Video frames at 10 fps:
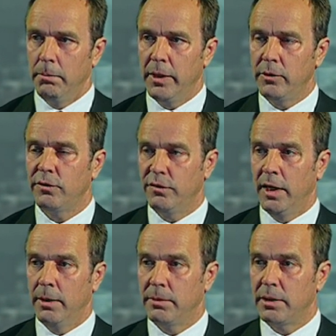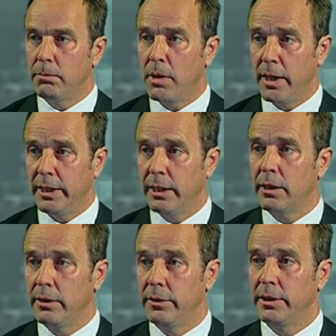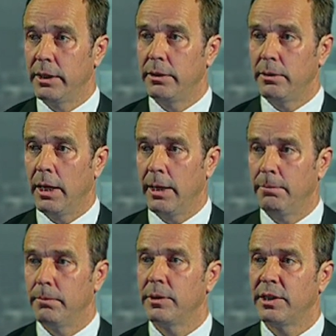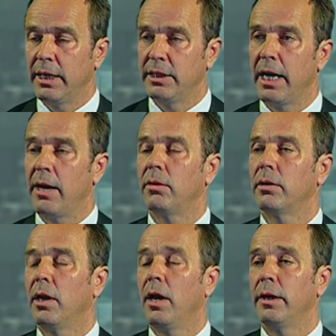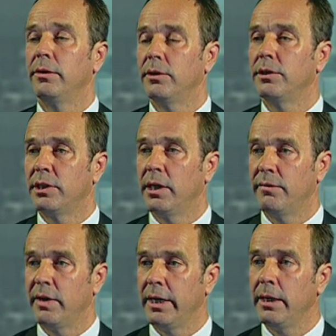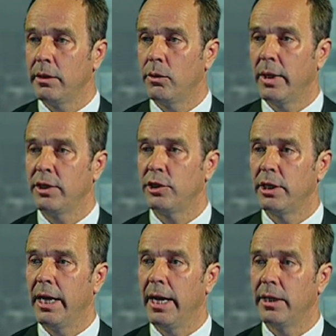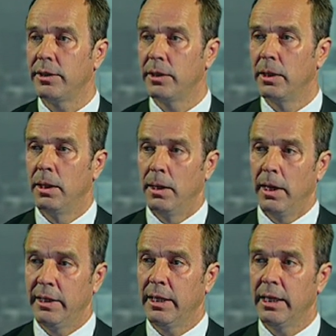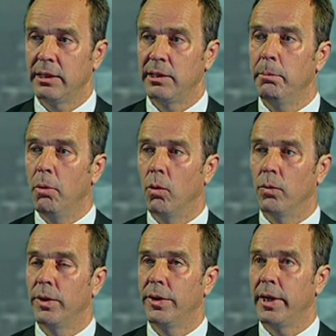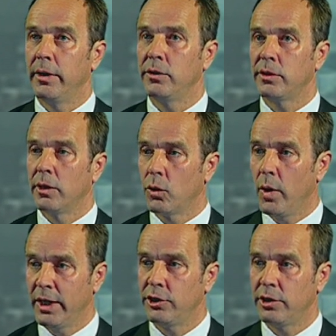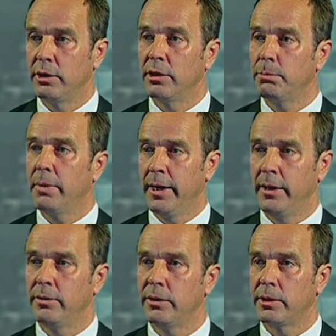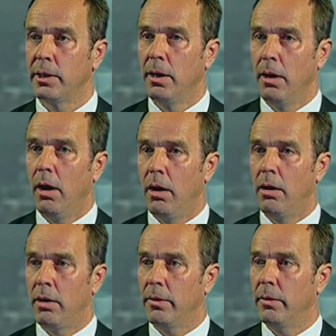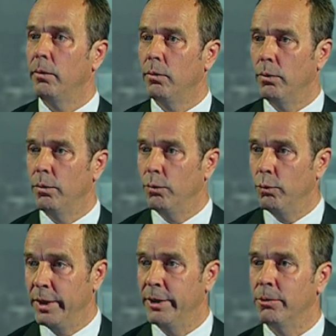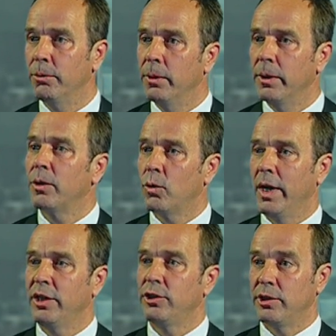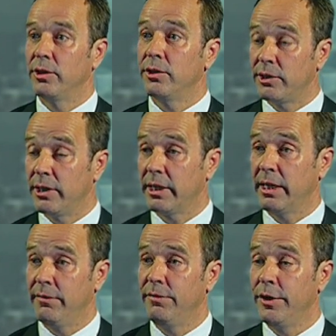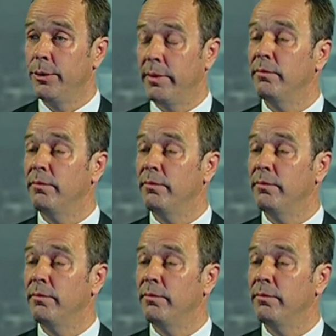Most firms, and mine included, send out client survey questionnaires. I think it's important that those questions posed are real questions that give you